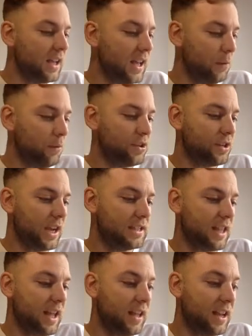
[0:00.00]
in which case
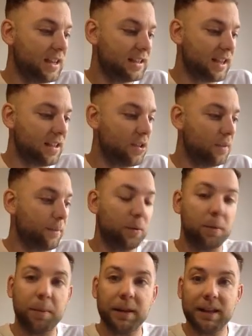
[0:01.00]
they're going to say that the
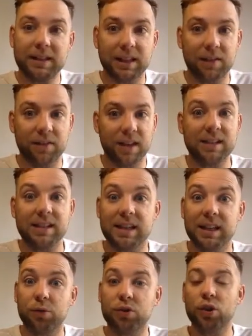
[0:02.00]
probability of this is equal to